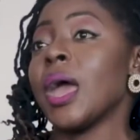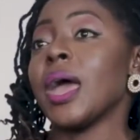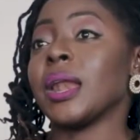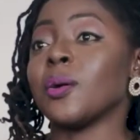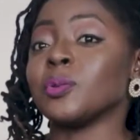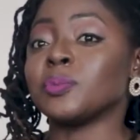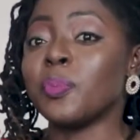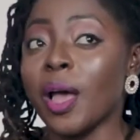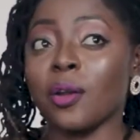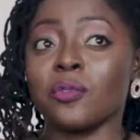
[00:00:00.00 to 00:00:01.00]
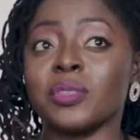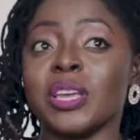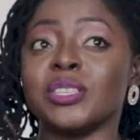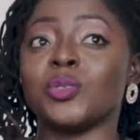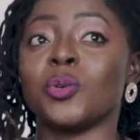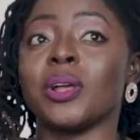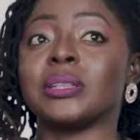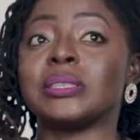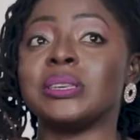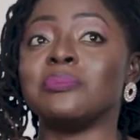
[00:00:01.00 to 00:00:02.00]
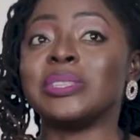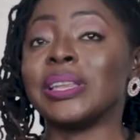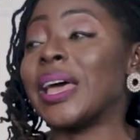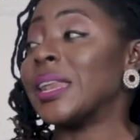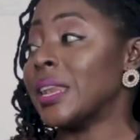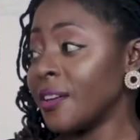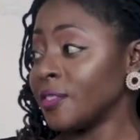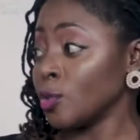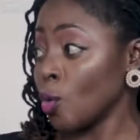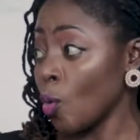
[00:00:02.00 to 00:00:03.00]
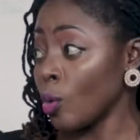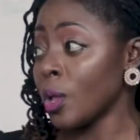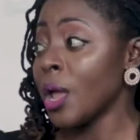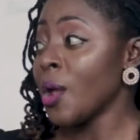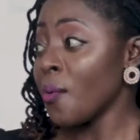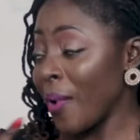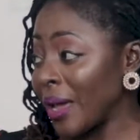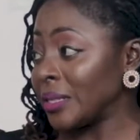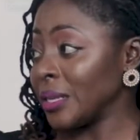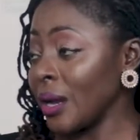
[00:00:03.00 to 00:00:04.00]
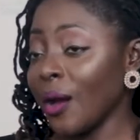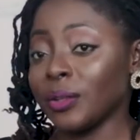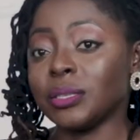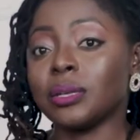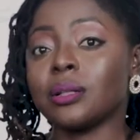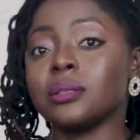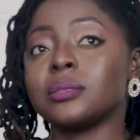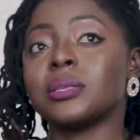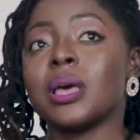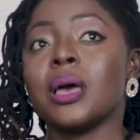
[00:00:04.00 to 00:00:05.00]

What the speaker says: And I was part of the editorial team till I left school, writing articles,